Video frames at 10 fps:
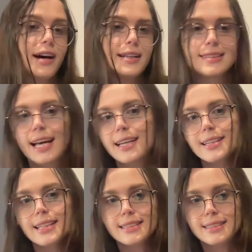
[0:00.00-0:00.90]
say
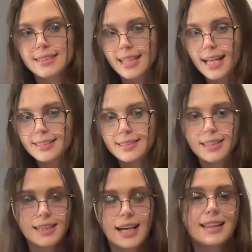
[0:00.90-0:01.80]
this instead?
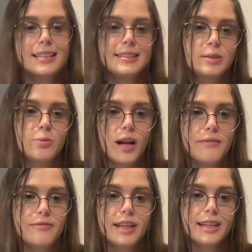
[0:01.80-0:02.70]
Like, this is what I'm
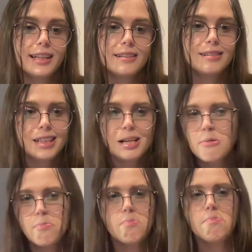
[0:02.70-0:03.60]
thinking,
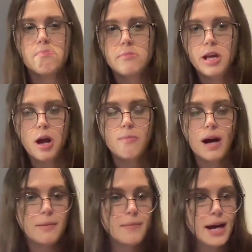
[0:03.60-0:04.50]
it
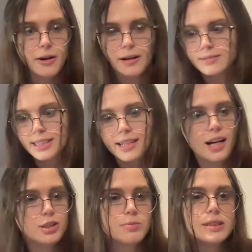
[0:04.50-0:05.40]
might be better. And I was like,
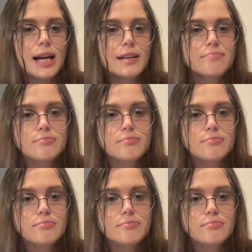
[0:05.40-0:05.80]
100%.